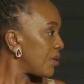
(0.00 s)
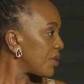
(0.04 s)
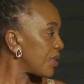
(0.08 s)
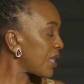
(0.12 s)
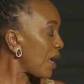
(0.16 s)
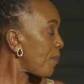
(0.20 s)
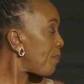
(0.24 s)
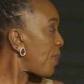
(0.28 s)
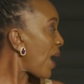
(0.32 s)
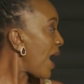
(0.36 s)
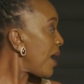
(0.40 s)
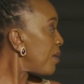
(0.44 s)

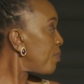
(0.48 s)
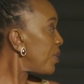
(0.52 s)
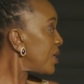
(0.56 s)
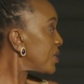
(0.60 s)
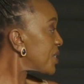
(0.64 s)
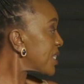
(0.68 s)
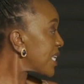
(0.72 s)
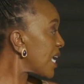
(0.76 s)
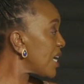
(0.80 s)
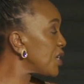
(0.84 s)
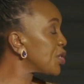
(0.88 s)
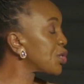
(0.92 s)
The Bible
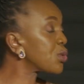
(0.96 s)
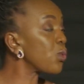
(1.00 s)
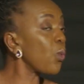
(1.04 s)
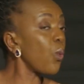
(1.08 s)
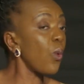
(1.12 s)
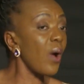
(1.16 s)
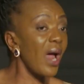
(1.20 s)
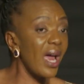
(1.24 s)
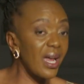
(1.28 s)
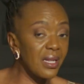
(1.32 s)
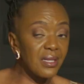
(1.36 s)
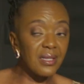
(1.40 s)
says
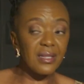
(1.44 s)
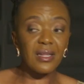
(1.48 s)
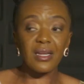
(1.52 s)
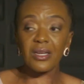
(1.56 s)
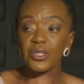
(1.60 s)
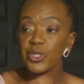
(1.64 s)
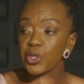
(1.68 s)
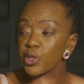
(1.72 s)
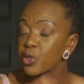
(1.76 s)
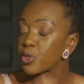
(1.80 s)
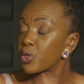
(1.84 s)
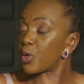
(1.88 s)
when
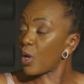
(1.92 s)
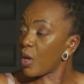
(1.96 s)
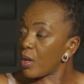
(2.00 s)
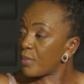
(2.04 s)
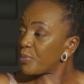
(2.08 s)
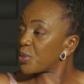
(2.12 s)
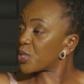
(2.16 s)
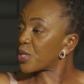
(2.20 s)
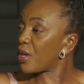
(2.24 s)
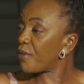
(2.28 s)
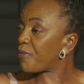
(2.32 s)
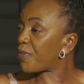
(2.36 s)
the
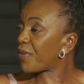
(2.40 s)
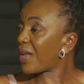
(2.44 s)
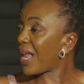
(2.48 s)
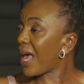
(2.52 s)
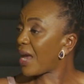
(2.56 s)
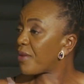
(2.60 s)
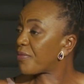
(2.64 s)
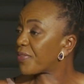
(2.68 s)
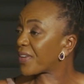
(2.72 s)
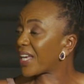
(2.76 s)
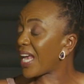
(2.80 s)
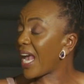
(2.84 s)
storms of
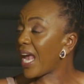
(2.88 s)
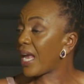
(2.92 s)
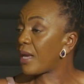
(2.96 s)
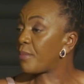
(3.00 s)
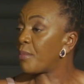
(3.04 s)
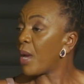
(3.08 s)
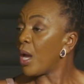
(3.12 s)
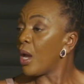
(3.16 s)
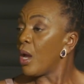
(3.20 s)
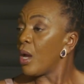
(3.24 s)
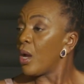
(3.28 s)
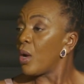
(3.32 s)
life
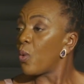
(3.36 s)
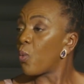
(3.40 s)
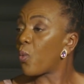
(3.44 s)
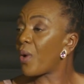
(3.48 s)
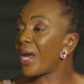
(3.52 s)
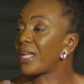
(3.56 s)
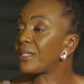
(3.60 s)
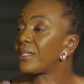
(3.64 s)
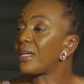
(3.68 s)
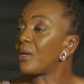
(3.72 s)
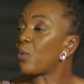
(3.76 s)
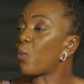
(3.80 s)
came,
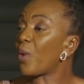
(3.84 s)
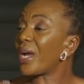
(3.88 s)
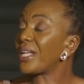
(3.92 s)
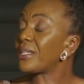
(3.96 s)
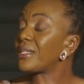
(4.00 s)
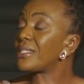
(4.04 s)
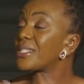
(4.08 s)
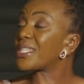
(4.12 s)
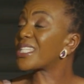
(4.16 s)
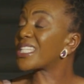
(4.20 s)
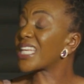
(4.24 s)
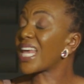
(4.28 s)
when
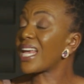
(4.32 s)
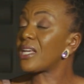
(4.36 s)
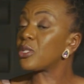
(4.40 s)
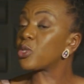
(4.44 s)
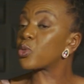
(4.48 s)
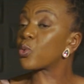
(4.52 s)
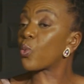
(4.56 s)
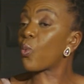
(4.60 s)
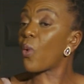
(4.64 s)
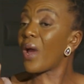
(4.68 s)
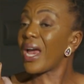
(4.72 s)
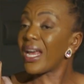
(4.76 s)
it
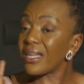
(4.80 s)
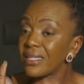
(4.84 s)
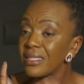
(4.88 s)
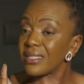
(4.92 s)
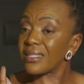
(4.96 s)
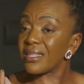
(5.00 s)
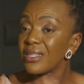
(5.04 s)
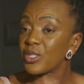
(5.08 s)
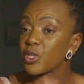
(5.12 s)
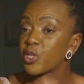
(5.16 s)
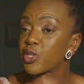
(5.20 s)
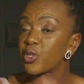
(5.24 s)
says when
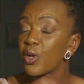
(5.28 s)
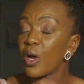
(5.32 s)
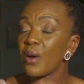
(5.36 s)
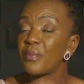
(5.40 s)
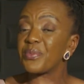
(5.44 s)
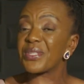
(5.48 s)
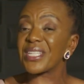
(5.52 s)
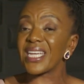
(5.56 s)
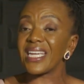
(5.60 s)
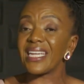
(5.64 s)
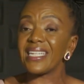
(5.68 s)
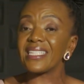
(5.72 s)
the
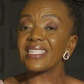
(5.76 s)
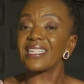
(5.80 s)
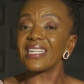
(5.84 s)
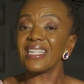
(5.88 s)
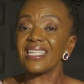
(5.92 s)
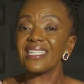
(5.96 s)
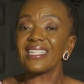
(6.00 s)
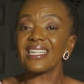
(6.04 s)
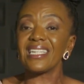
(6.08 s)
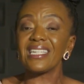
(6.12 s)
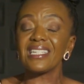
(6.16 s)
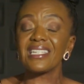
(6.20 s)
storms,
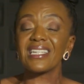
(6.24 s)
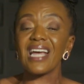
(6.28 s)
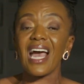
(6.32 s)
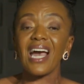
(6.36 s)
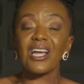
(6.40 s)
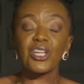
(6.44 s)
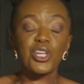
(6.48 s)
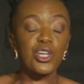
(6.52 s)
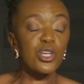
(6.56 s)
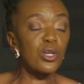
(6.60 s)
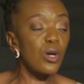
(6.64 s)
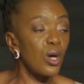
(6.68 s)
it
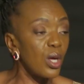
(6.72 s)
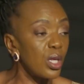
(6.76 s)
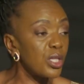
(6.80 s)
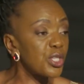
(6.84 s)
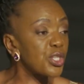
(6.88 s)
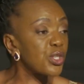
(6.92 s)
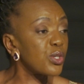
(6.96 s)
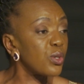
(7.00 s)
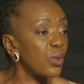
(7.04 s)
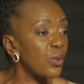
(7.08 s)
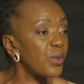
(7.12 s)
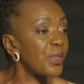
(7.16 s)

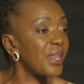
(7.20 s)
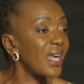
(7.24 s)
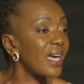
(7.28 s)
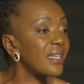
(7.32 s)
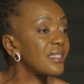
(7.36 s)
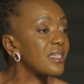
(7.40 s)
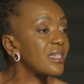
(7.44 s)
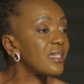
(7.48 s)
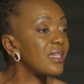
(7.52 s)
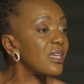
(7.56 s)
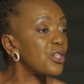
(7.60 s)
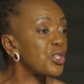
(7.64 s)
assures you
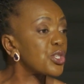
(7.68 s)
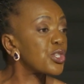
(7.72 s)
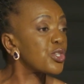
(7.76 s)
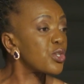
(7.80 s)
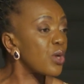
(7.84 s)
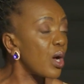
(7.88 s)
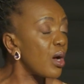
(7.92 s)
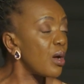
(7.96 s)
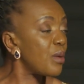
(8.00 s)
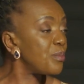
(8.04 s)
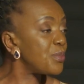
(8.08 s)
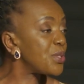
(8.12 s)
that the
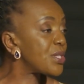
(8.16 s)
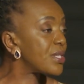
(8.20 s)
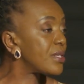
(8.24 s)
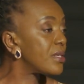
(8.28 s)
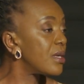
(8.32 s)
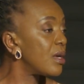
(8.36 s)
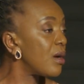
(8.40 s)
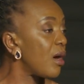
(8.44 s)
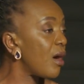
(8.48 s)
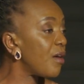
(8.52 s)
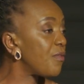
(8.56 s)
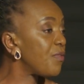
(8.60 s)
storms
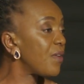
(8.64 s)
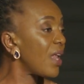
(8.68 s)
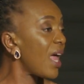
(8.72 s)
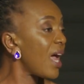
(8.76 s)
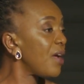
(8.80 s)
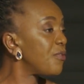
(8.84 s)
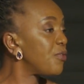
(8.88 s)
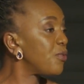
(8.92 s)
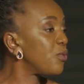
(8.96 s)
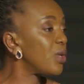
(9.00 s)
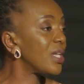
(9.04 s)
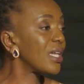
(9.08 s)
of
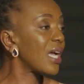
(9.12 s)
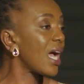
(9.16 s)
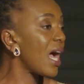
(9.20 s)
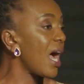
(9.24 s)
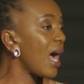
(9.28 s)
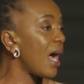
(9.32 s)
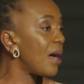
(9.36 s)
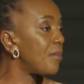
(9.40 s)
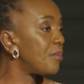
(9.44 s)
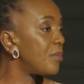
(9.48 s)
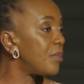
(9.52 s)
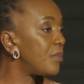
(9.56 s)
life will
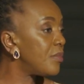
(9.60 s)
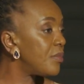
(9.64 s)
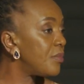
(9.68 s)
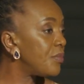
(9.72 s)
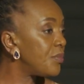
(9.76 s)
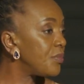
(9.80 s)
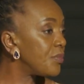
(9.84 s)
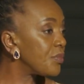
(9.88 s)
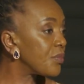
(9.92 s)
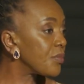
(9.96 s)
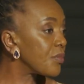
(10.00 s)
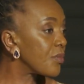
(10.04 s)
come.
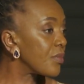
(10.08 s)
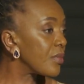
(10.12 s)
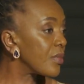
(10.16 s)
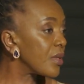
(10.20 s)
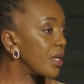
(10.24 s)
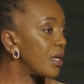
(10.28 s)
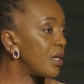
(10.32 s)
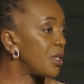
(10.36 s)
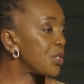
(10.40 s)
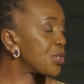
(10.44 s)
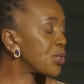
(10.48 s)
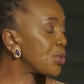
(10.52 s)

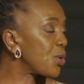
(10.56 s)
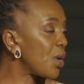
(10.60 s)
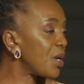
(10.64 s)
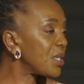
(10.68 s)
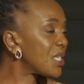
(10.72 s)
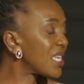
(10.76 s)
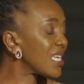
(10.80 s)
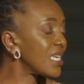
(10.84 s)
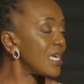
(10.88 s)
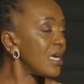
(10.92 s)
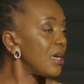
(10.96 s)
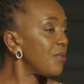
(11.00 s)
It's
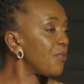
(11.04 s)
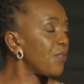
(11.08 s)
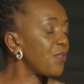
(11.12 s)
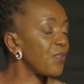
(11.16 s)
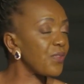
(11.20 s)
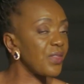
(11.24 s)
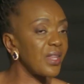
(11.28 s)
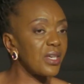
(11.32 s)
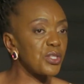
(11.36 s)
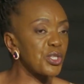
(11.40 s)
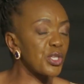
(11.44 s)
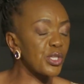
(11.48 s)
not
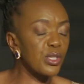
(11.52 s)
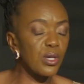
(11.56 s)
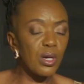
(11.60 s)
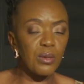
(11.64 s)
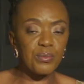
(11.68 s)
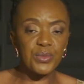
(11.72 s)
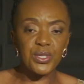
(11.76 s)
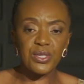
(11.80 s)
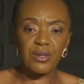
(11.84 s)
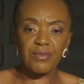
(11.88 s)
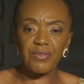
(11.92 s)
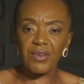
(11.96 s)
if the
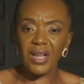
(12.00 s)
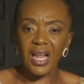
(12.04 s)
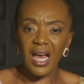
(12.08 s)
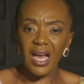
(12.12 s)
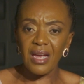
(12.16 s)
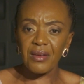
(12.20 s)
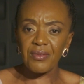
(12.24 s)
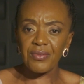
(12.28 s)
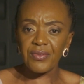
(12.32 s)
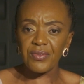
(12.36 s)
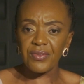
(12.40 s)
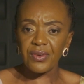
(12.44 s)
storms of
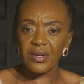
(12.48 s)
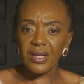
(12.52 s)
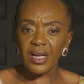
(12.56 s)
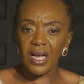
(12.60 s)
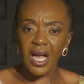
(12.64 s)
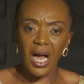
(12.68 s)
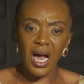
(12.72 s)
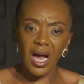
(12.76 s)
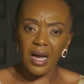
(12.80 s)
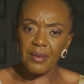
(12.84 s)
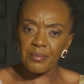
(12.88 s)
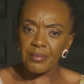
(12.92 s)
life
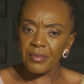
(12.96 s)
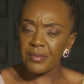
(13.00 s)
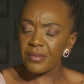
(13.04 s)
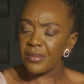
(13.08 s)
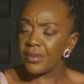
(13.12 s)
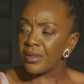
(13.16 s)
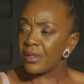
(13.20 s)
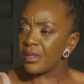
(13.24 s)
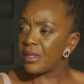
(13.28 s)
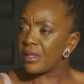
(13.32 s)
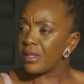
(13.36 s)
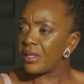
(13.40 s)
come.
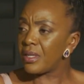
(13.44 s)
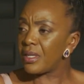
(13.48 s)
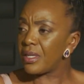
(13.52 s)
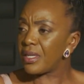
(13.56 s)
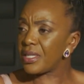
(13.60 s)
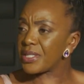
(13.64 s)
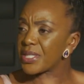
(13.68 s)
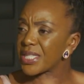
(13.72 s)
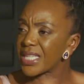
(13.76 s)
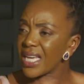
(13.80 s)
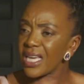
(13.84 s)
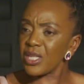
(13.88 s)

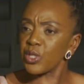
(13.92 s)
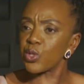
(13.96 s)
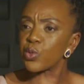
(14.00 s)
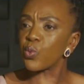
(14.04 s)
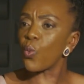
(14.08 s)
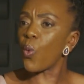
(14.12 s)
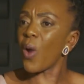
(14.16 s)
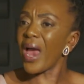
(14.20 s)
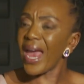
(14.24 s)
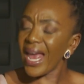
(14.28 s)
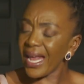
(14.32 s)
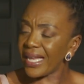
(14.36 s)
It says
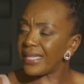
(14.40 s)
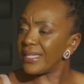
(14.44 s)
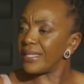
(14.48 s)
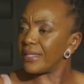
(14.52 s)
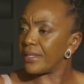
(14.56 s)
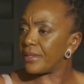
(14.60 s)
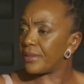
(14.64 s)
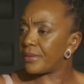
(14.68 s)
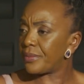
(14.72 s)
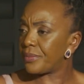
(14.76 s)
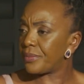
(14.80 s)
when.